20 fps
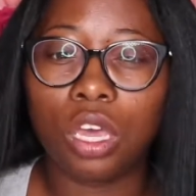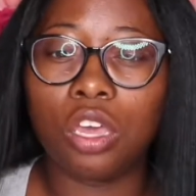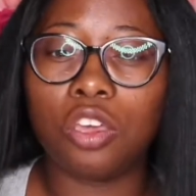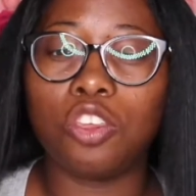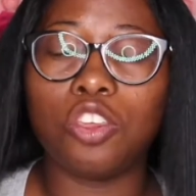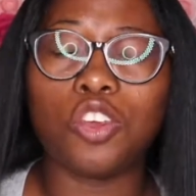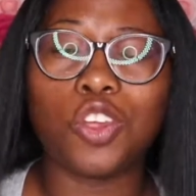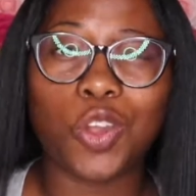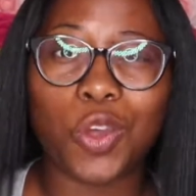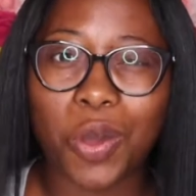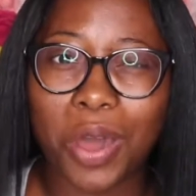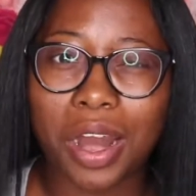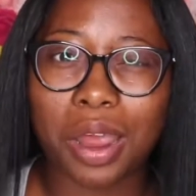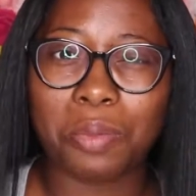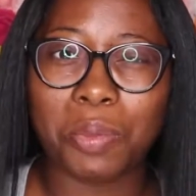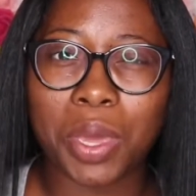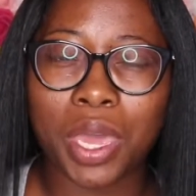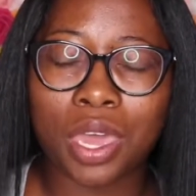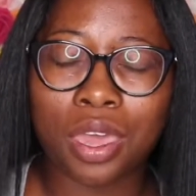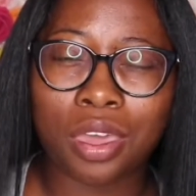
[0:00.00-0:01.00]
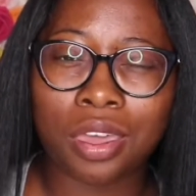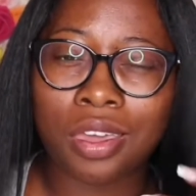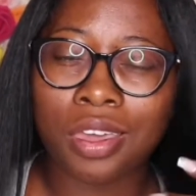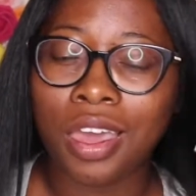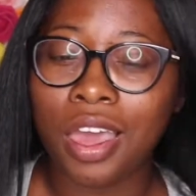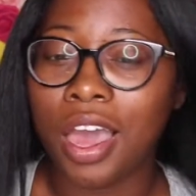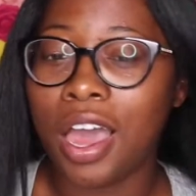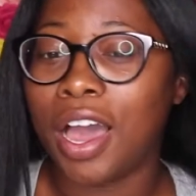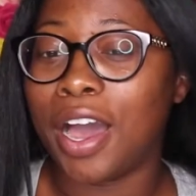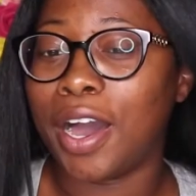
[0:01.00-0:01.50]
You know what I mean?
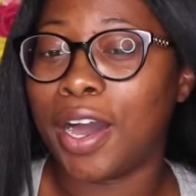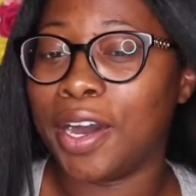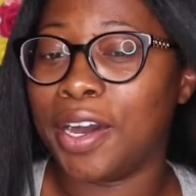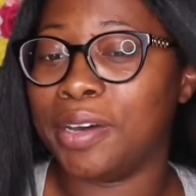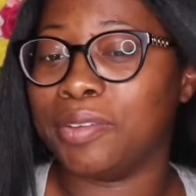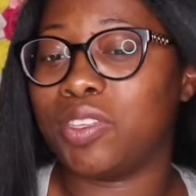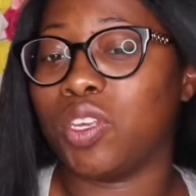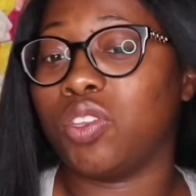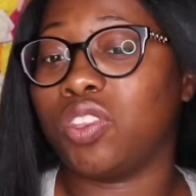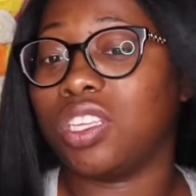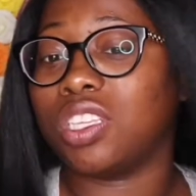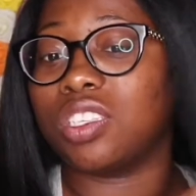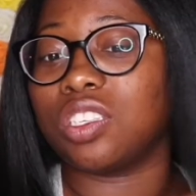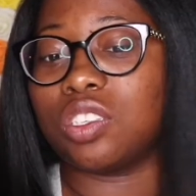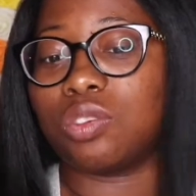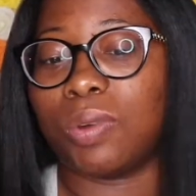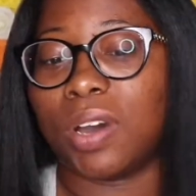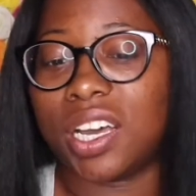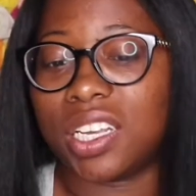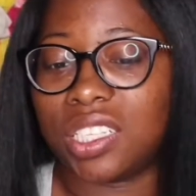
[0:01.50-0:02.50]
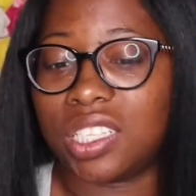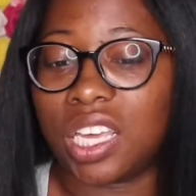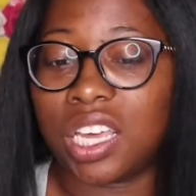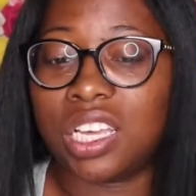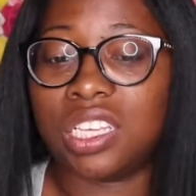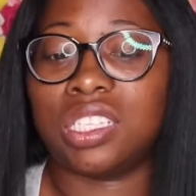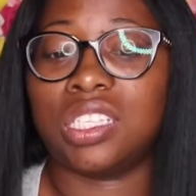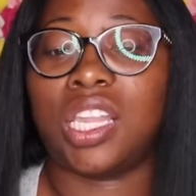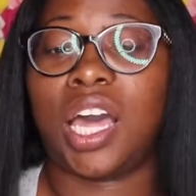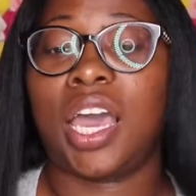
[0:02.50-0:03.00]
So this is why I say
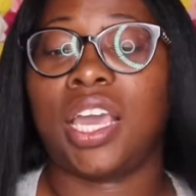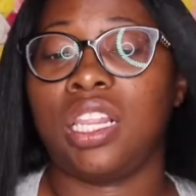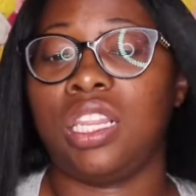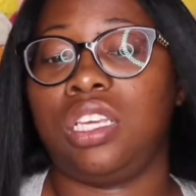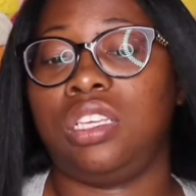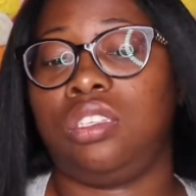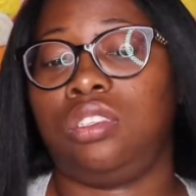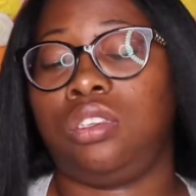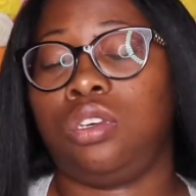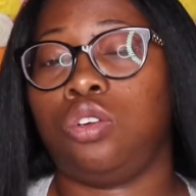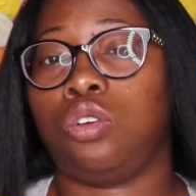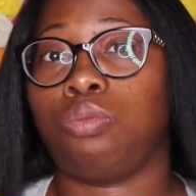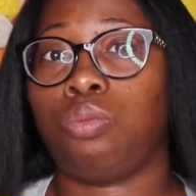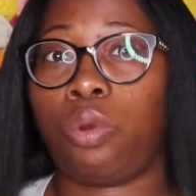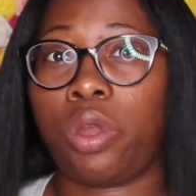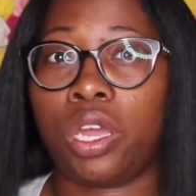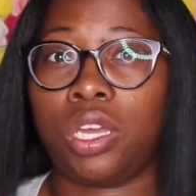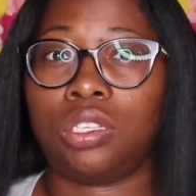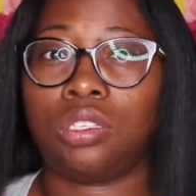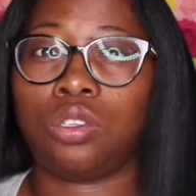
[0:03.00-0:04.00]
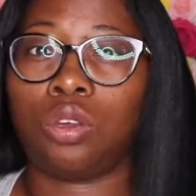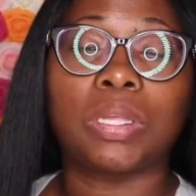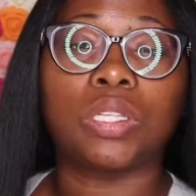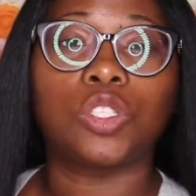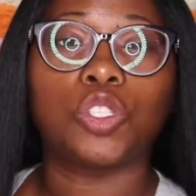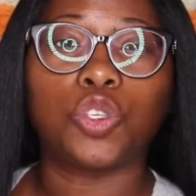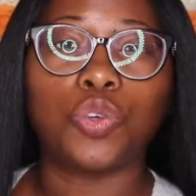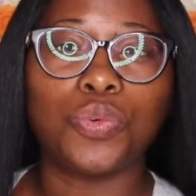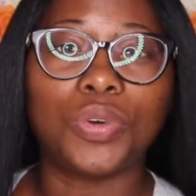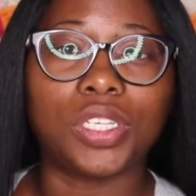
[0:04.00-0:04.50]
it's lightly silk pressed. So
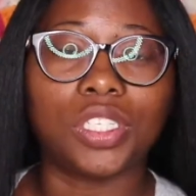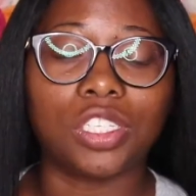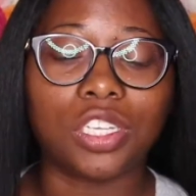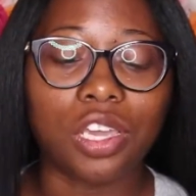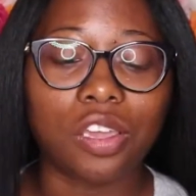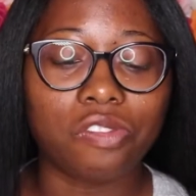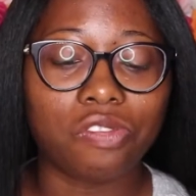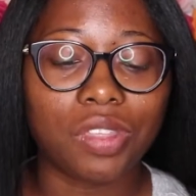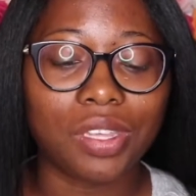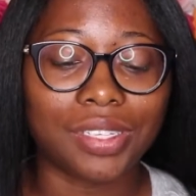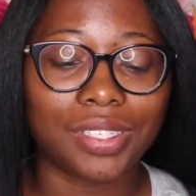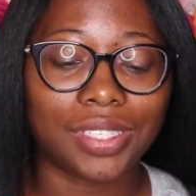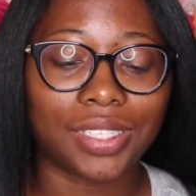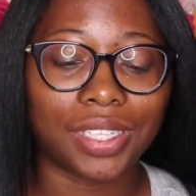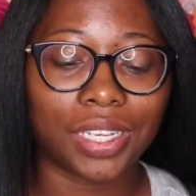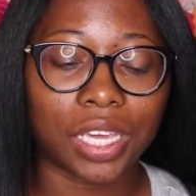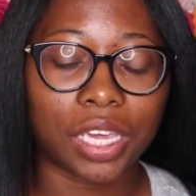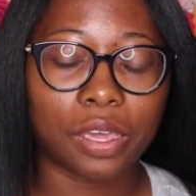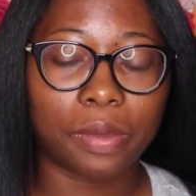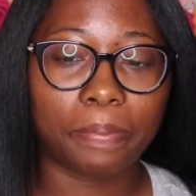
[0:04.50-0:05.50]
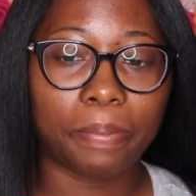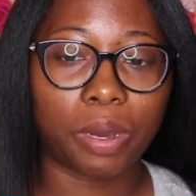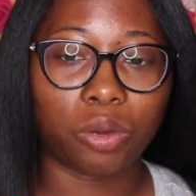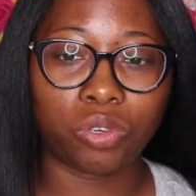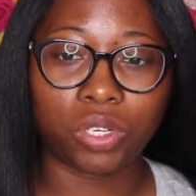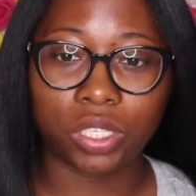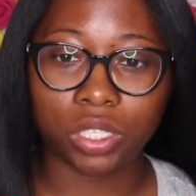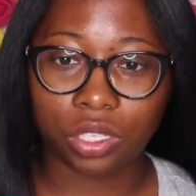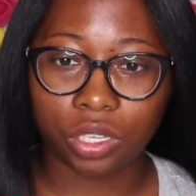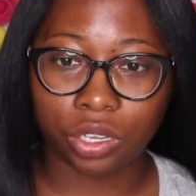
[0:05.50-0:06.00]
to achieve this sleek
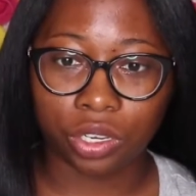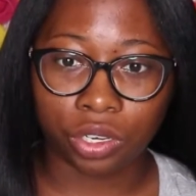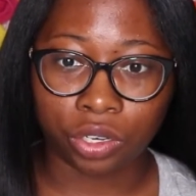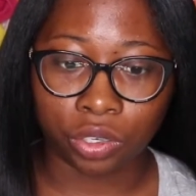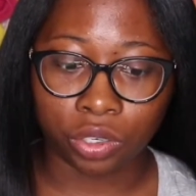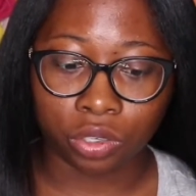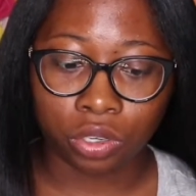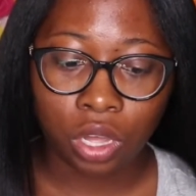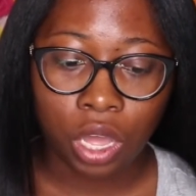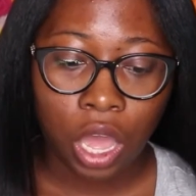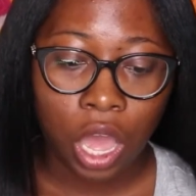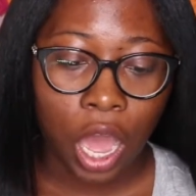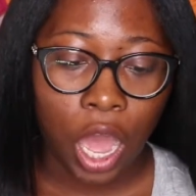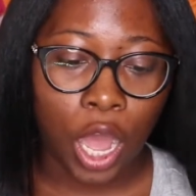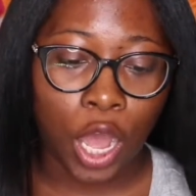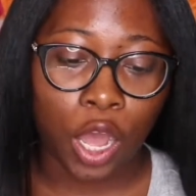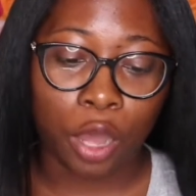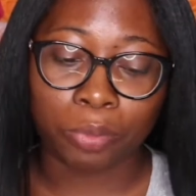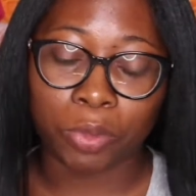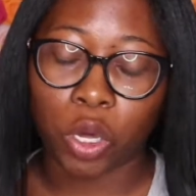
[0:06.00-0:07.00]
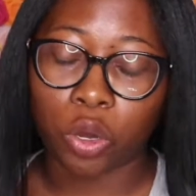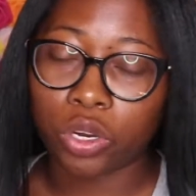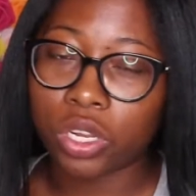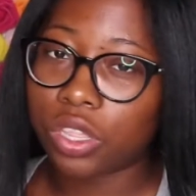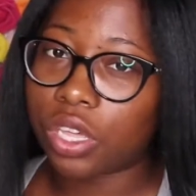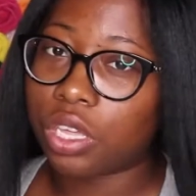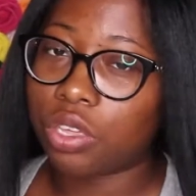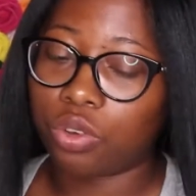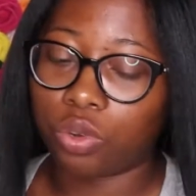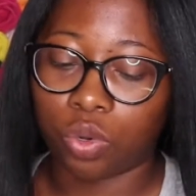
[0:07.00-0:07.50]
ponytail, the only
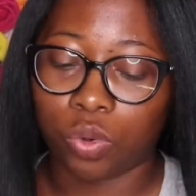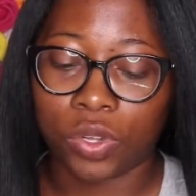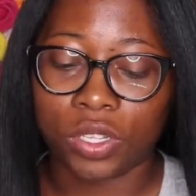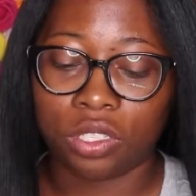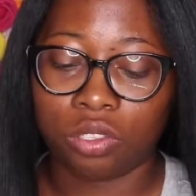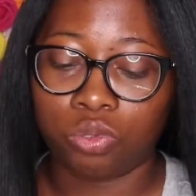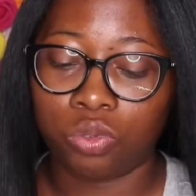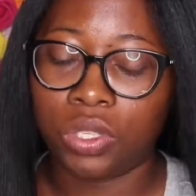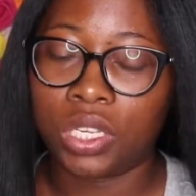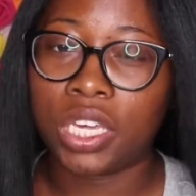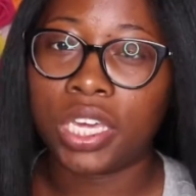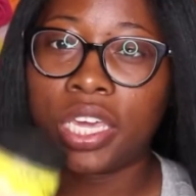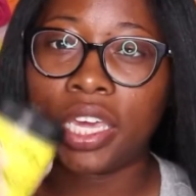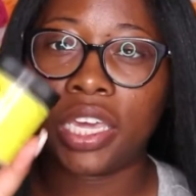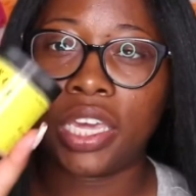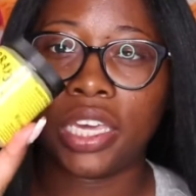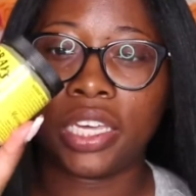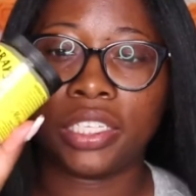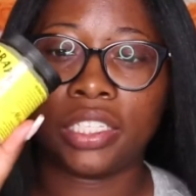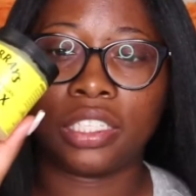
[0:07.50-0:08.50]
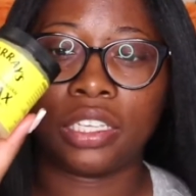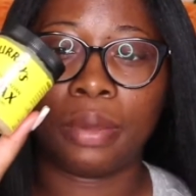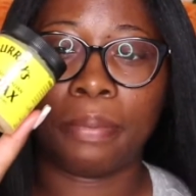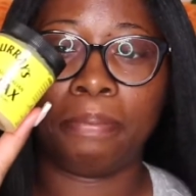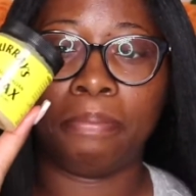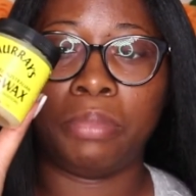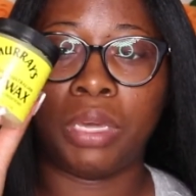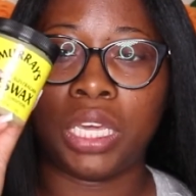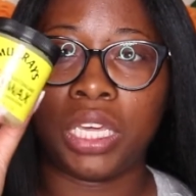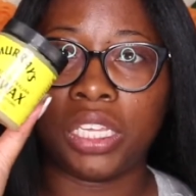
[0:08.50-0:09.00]
thing you're going to need is some
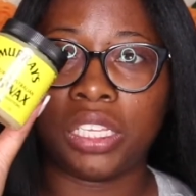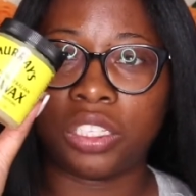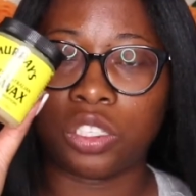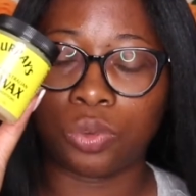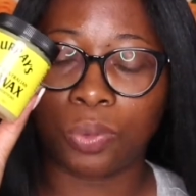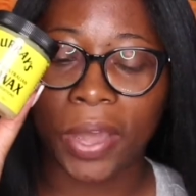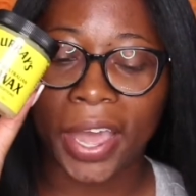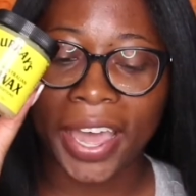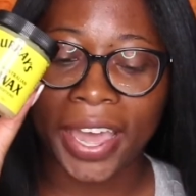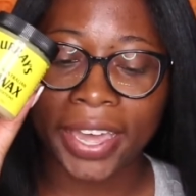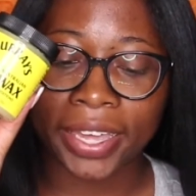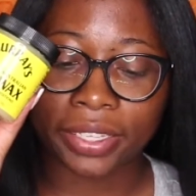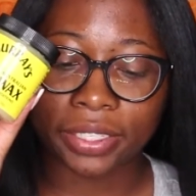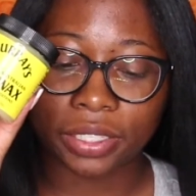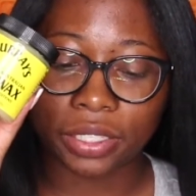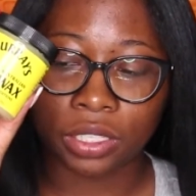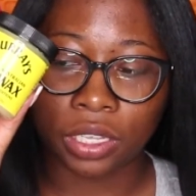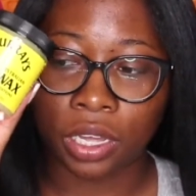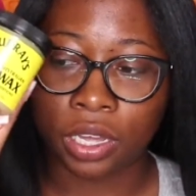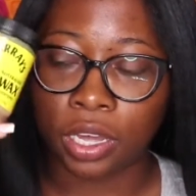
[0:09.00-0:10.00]
beeswax.